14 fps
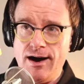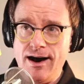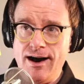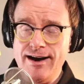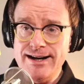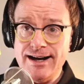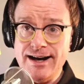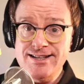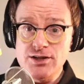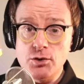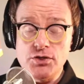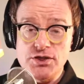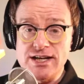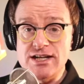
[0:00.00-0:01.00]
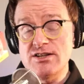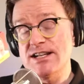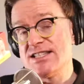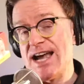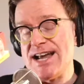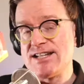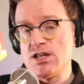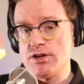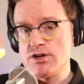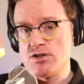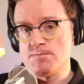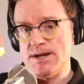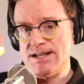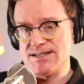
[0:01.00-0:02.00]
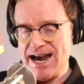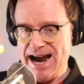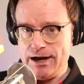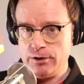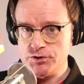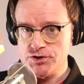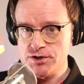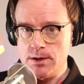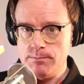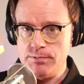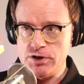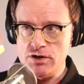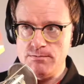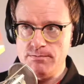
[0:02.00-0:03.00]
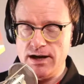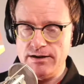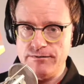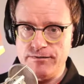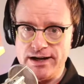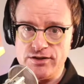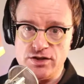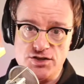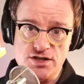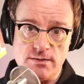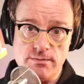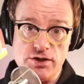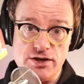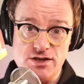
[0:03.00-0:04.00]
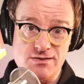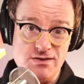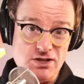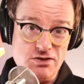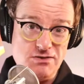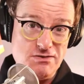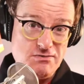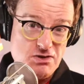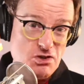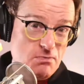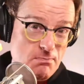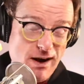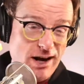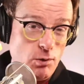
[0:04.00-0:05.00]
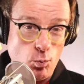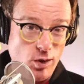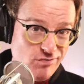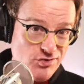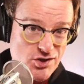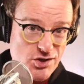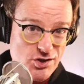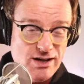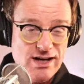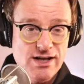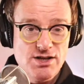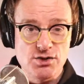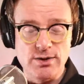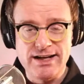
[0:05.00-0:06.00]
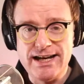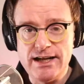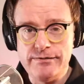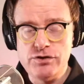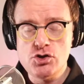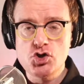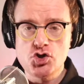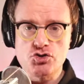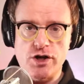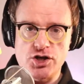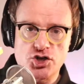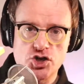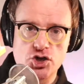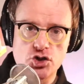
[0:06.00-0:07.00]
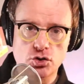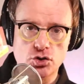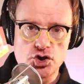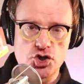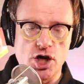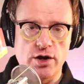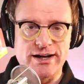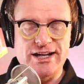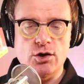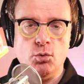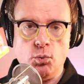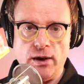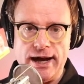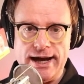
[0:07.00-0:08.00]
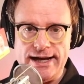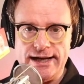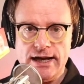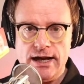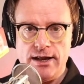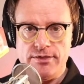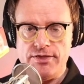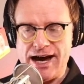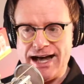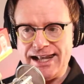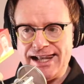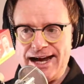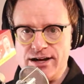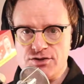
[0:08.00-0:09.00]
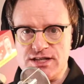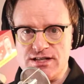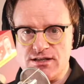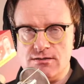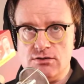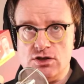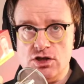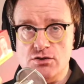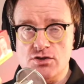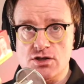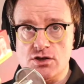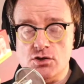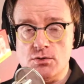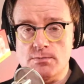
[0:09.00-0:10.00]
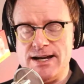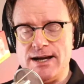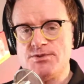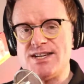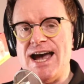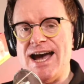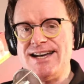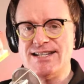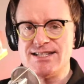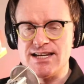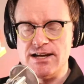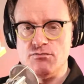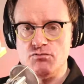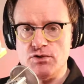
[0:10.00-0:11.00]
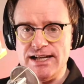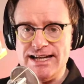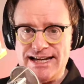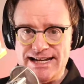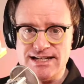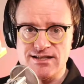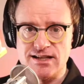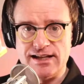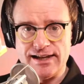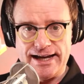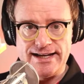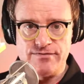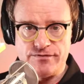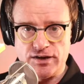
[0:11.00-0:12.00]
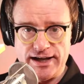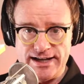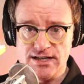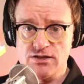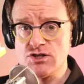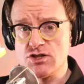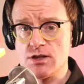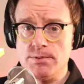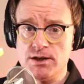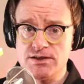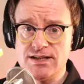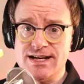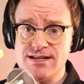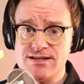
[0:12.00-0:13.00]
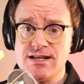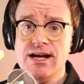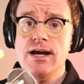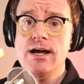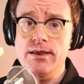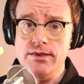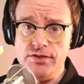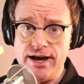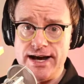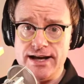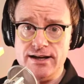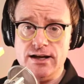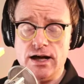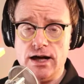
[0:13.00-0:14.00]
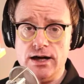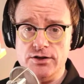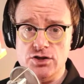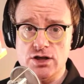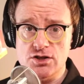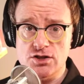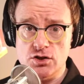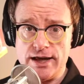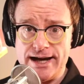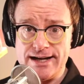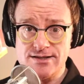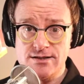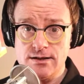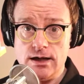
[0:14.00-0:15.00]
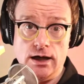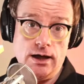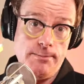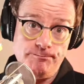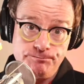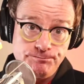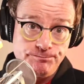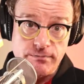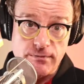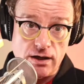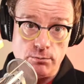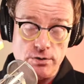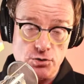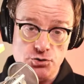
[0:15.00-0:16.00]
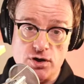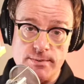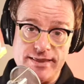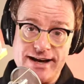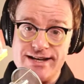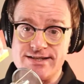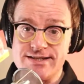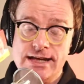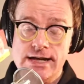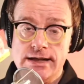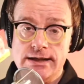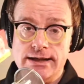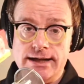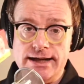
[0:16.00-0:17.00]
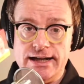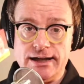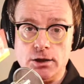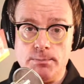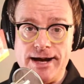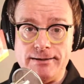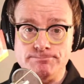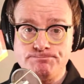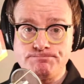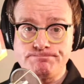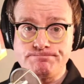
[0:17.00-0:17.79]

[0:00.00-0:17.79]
I don't think you need to edit those bits out, but you might find that some of those you might want to. So again, if you structure your show in a way that allows you to be able to edit it really easily later into the podcast, then you can do that. And we'll talk about that in a little bit.